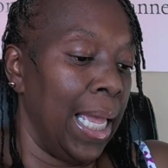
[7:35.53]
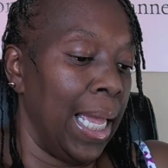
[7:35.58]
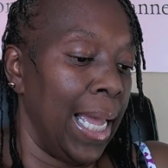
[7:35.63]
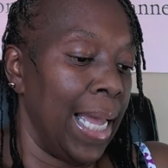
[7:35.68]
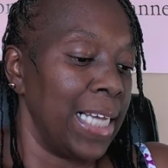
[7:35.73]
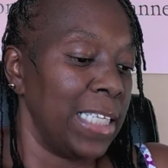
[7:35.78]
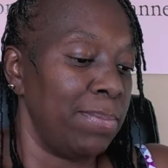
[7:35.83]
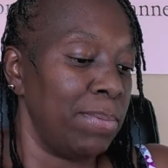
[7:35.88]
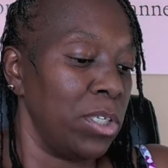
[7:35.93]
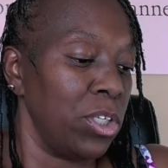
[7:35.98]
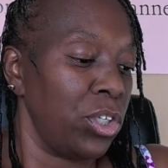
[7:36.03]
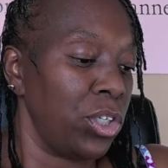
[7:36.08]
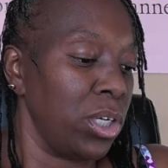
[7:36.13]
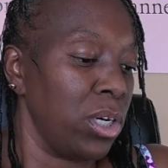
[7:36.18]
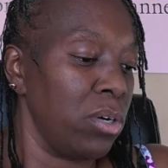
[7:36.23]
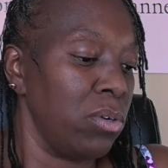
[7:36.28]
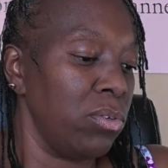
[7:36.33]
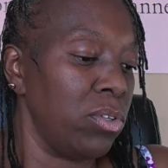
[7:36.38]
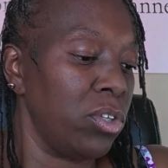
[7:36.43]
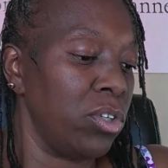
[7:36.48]
has been
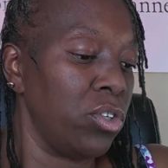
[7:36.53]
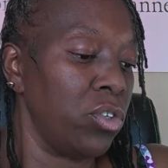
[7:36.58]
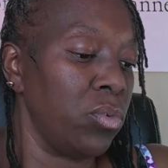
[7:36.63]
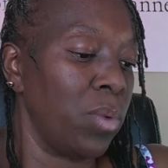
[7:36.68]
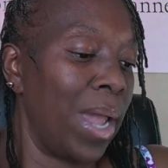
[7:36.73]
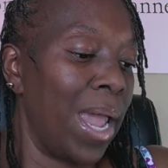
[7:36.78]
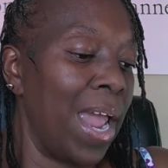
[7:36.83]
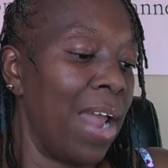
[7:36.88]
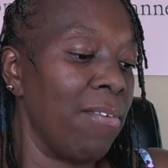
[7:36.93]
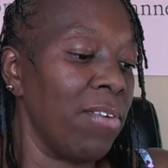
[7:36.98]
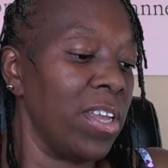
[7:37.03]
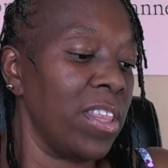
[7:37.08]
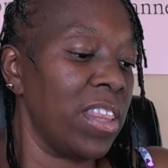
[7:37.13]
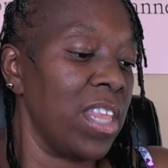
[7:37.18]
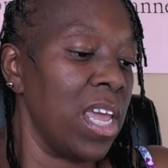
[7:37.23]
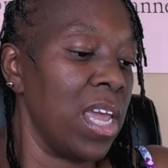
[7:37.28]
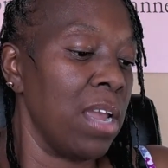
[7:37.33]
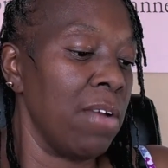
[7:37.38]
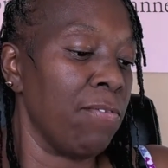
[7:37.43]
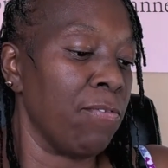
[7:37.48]
shown to do
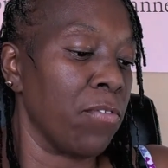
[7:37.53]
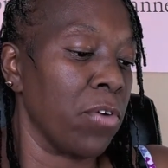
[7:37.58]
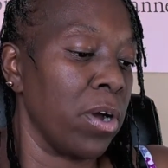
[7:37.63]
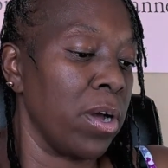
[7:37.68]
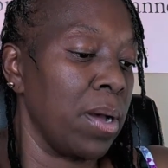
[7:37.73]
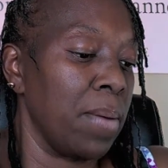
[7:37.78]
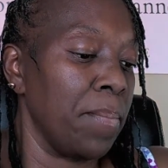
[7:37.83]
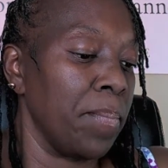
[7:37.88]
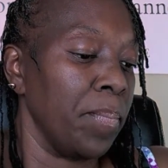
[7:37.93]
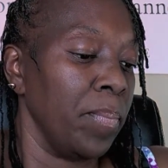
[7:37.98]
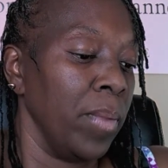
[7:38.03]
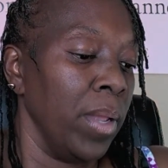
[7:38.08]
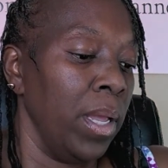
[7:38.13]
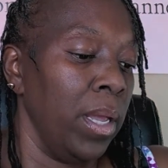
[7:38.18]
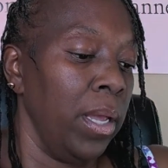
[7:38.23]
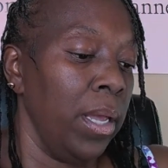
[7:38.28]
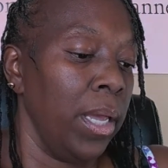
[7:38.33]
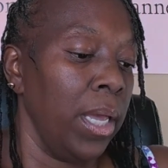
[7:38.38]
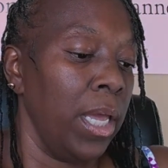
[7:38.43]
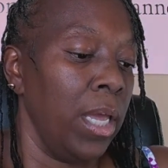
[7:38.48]
everything from
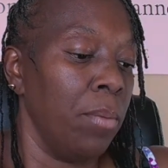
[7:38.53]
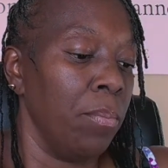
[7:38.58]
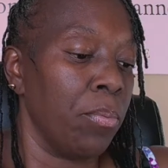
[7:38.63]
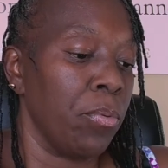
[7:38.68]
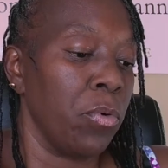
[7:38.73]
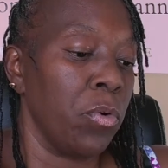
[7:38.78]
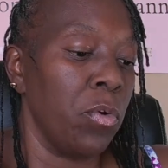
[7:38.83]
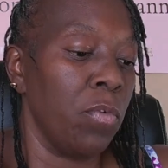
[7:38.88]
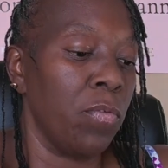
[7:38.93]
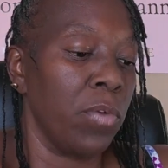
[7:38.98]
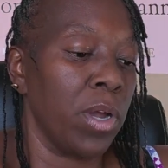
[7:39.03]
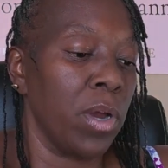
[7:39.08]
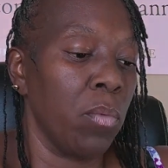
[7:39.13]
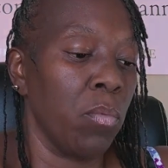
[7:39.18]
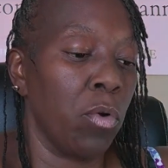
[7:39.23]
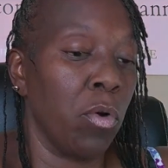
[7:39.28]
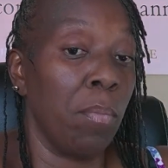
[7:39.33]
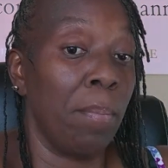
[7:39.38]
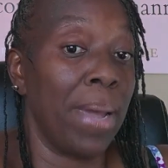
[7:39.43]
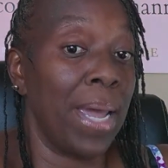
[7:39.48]
improving
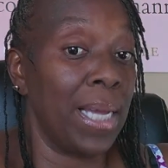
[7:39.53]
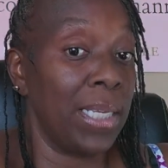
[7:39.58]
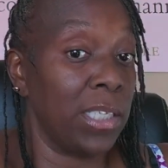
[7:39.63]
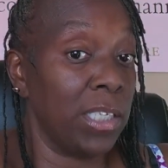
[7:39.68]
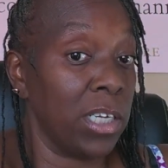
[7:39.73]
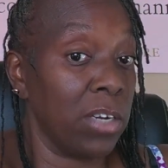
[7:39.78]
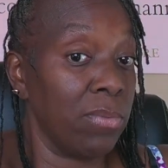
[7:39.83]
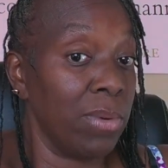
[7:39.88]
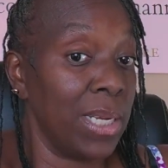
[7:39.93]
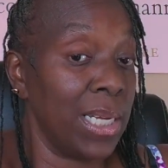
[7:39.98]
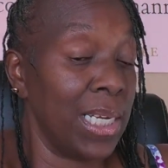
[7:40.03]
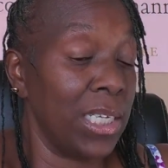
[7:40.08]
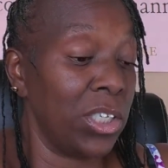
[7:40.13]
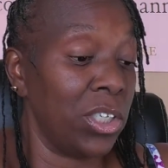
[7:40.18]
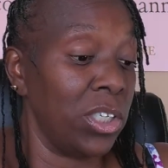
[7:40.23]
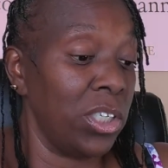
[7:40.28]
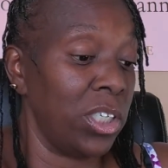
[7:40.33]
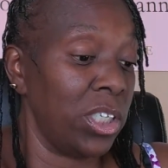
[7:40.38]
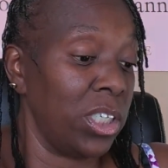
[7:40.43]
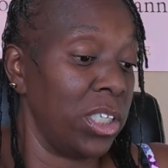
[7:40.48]
romantic
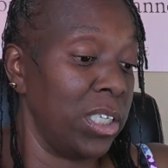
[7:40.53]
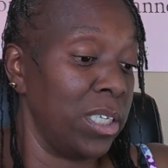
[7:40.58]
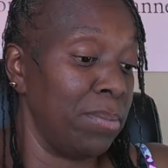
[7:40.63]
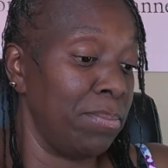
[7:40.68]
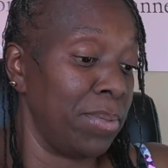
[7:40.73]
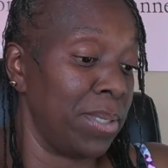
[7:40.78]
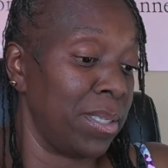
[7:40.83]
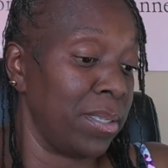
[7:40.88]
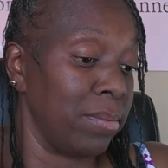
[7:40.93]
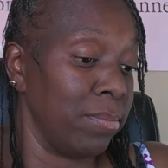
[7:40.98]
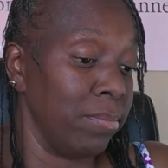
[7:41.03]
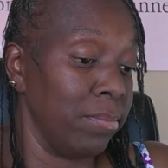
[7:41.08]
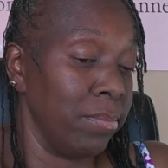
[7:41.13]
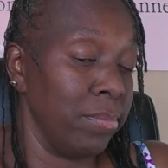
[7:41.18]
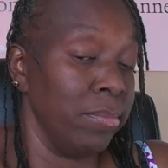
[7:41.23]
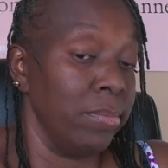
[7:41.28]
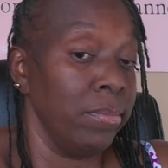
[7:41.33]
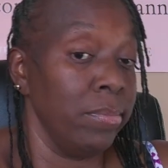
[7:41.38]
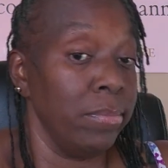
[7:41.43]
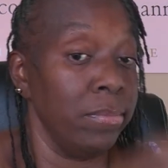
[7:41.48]
relationships.
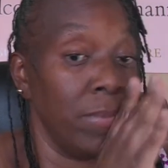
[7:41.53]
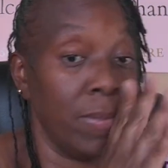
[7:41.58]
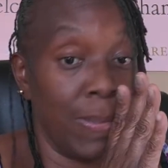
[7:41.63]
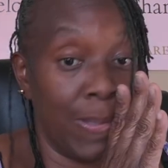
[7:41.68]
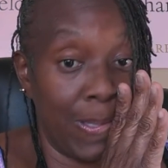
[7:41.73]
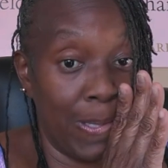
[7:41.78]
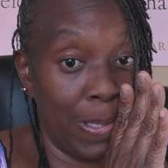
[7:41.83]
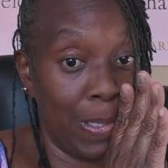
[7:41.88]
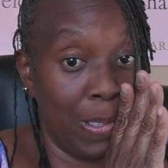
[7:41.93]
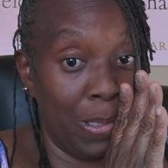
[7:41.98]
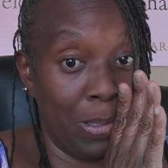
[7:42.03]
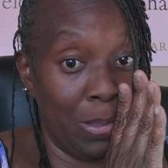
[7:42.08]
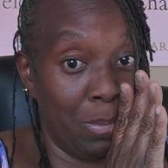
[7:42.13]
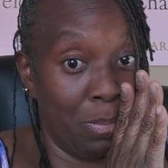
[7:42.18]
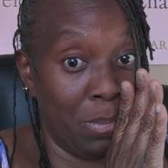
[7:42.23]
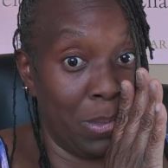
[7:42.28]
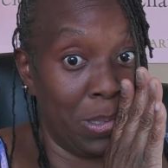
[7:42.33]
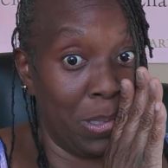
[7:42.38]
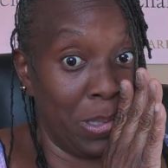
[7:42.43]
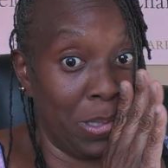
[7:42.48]
They ain't helped
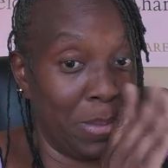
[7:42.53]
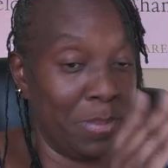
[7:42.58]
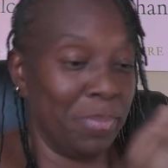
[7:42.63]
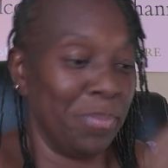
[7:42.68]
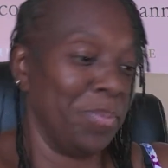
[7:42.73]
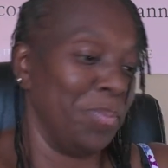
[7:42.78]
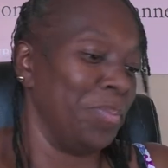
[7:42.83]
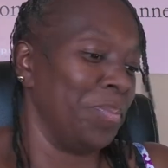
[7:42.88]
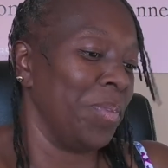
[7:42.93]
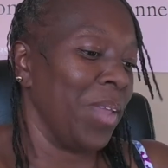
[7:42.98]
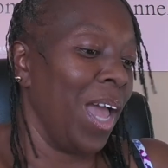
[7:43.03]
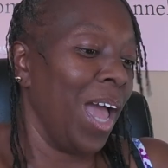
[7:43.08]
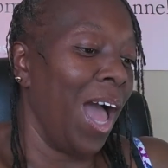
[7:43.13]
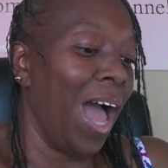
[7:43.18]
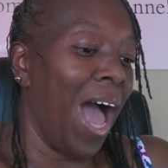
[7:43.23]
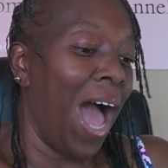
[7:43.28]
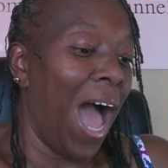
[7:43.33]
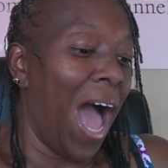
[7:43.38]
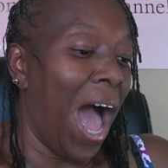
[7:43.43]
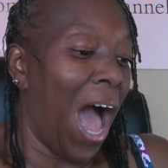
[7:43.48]
me yet
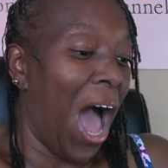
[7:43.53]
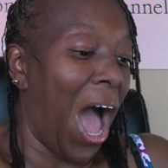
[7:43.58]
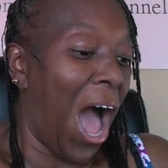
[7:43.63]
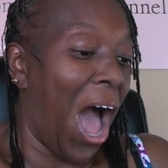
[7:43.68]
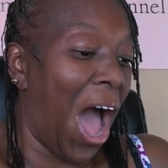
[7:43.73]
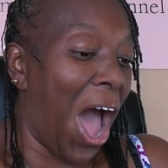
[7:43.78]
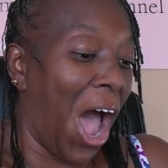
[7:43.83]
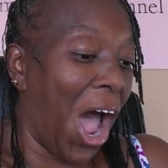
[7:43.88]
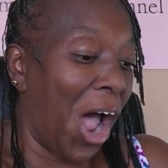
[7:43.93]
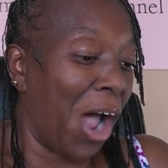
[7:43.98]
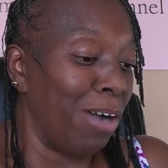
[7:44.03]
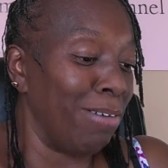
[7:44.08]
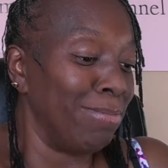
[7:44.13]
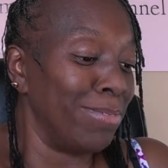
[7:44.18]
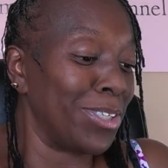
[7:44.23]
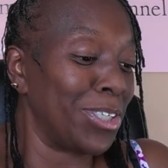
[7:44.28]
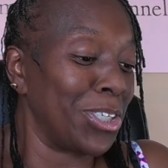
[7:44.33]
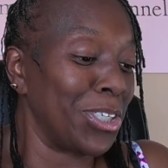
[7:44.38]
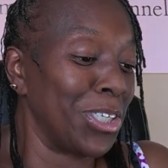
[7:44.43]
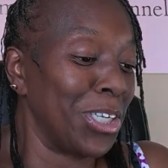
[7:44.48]

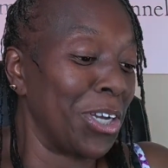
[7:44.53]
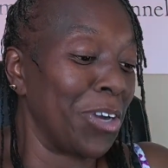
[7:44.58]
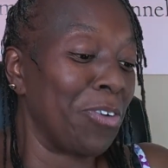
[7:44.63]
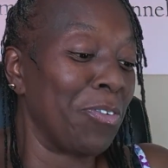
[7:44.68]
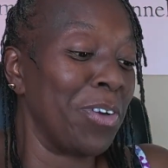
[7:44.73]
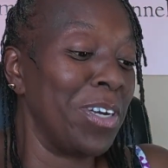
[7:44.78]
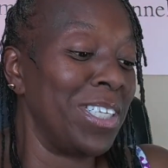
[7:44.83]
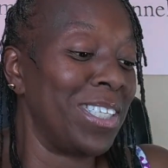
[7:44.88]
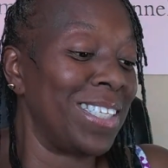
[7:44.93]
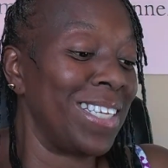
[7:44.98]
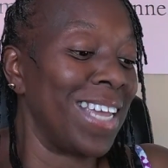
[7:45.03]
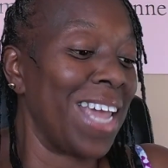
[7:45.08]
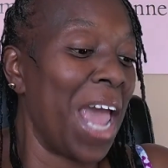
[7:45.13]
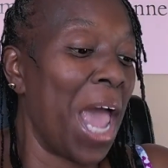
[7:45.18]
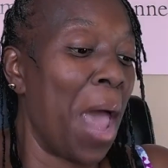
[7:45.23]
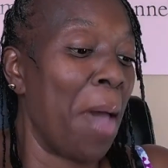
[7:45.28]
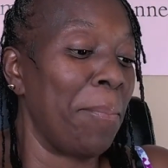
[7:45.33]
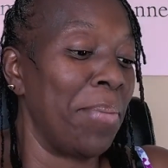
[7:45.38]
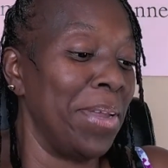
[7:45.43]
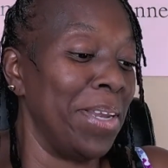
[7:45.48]
um, to increasing
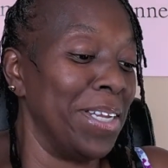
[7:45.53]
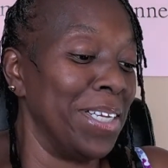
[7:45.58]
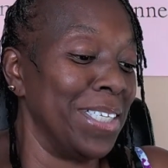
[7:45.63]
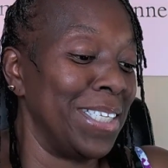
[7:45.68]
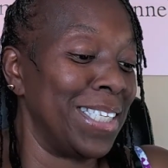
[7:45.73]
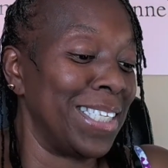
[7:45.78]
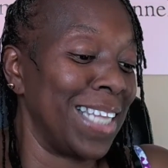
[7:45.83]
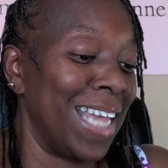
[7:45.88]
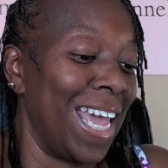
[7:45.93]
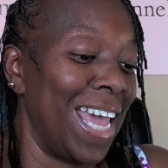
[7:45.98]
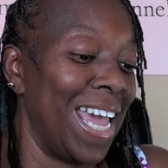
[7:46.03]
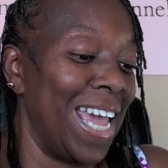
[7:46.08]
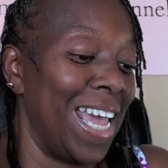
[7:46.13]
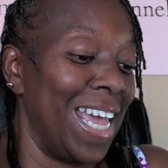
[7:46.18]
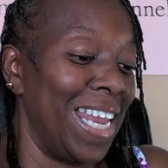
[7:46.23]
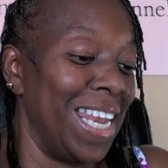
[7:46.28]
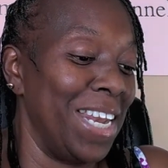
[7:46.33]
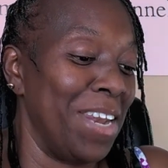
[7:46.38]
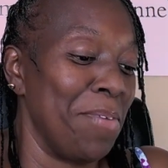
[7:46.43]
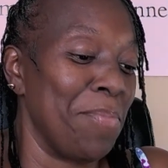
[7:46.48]
happiness
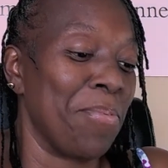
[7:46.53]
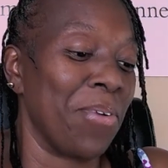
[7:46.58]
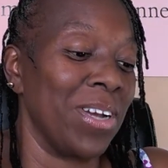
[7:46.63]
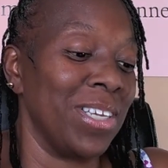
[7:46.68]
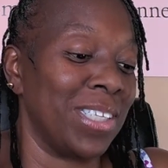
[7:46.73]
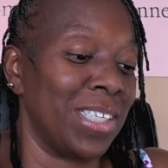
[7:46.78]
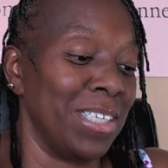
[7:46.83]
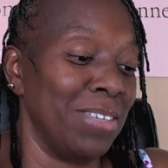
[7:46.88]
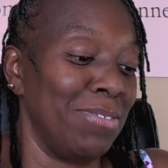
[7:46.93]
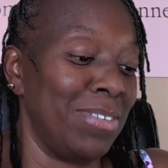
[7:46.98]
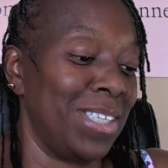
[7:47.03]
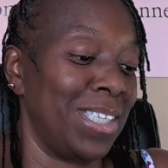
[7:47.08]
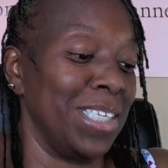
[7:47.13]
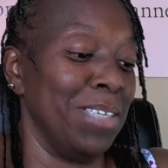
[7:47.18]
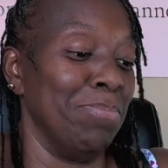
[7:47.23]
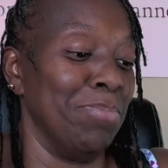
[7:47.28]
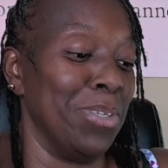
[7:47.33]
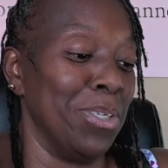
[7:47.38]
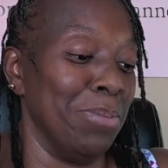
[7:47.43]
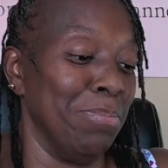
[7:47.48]
and depressive
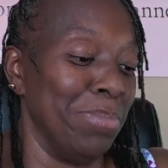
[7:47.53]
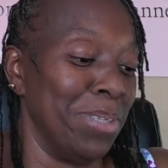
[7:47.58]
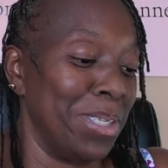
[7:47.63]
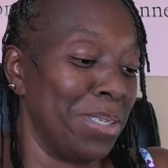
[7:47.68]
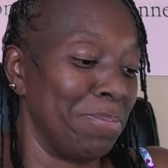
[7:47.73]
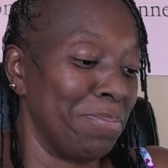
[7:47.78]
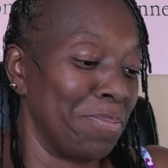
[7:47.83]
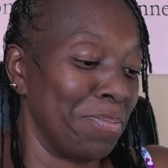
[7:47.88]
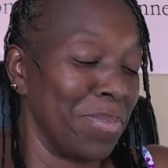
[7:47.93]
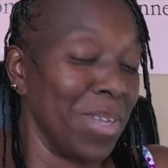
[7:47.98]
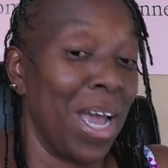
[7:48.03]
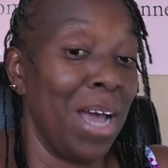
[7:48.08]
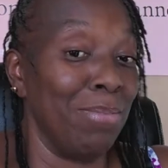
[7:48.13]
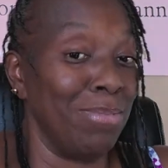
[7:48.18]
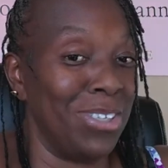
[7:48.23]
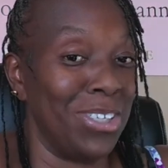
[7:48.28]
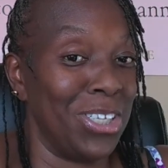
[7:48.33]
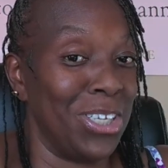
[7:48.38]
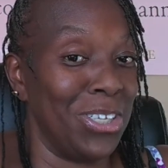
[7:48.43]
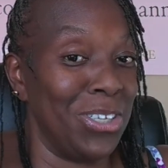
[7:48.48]
symptoms. I'm
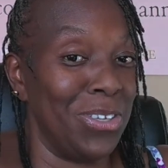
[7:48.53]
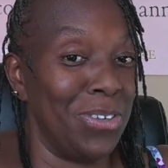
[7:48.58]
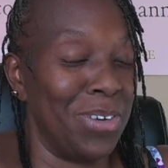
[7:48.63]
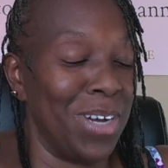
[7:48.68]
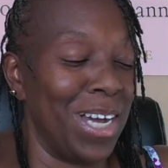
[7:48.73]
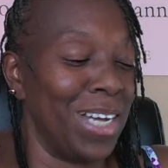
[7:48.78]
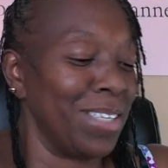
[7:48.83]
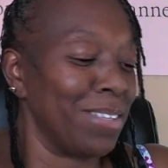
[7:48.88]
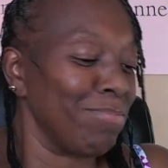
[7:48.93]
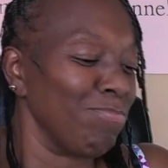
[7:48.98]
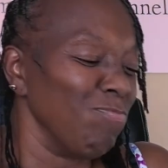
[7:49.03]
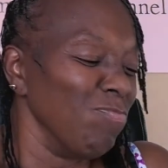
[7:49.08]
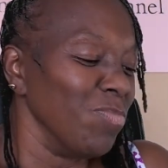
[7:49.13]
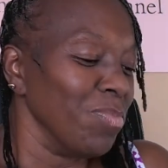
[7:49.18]
just kidding, you guys.